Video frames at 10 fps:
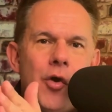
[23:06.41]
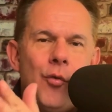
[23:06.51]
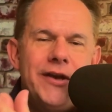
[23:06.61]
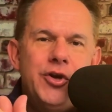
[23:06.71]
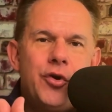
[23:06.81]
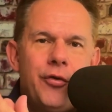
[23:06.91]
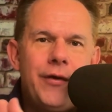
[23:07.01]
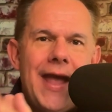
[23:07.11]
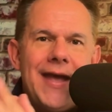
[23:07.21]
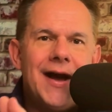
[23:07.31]
when you
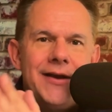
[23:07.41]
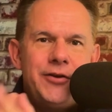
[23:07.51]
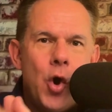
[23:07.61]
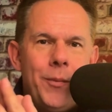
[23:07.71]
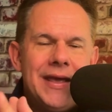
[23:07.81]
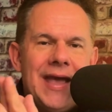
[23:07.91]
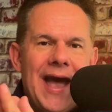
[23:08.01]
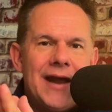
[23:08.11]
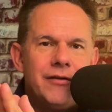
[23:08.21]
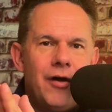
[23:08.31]
create Adobe
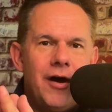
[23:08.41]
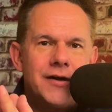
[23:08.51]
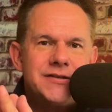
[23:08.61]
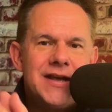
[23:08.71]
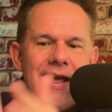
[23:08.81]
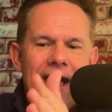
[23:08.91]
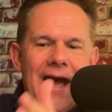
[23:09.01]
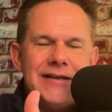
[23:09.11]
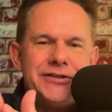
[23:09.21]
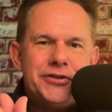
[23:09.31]
catalogs
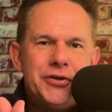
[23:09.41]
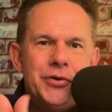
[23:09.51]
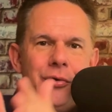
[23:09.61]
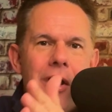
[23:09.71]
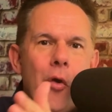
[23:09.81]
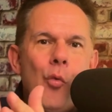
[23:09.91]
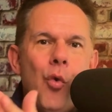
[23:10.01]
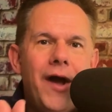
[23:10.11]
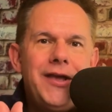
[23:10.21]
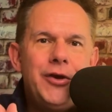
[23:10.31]
as to
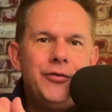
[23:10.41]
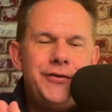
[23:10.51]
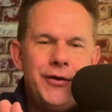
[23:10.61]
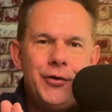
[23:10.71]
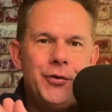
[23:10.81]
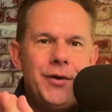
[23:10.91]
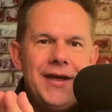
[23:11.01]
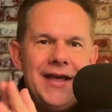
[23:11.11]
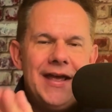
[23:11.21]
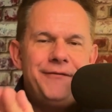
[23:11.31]
what you do
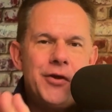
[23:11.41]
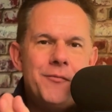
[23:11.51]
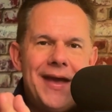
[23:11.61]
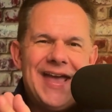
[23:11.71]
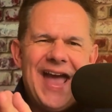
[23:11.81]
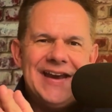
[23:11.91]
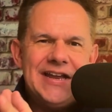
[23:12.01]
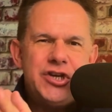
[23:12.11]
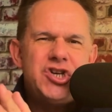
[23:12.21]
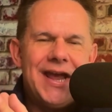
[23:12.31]
if you make
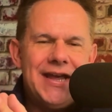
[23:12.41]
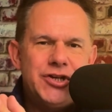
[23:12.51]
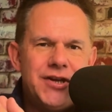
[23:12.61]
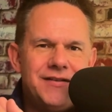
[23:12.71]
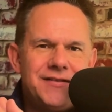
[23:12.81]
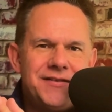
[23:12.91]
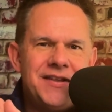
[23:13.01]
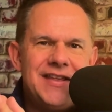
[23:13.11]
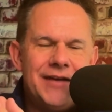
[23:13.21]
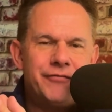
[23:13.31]
any changes
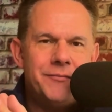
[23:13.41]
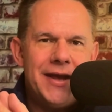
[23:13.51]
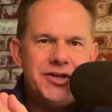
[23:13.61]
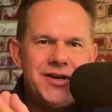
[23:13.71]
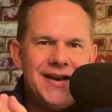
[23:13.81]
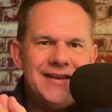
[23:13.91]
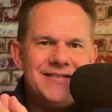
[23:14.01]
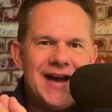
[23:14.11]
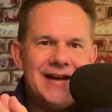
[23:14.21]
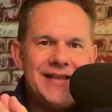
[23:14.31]
to the information
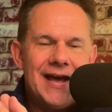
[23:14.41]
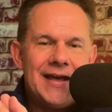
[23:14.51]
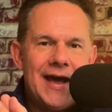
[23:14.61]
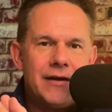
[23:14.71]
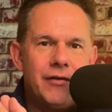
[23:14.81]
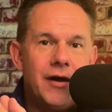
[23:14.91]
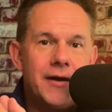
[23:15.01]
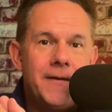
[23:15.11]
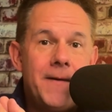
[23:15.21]
inside that catalog.